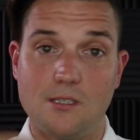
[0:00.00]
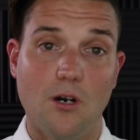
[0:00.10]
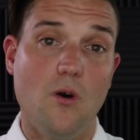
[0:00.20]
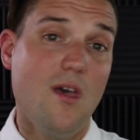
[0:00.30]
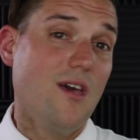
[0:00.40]

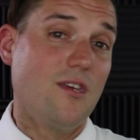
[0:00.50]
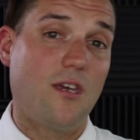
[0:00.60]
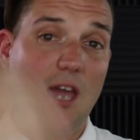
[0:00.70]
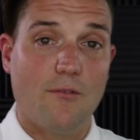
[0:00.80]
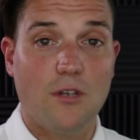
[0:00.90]
so you
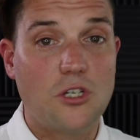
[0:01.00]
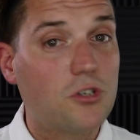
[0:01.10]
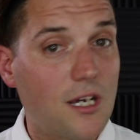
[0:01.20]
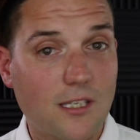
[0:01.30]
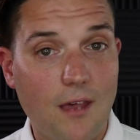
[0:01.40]
can't really
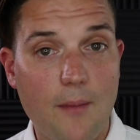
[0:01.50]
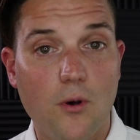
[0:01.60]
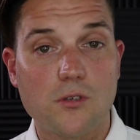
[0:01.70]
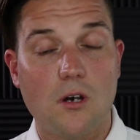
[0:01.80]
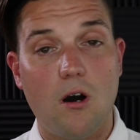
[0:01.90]
trust labels.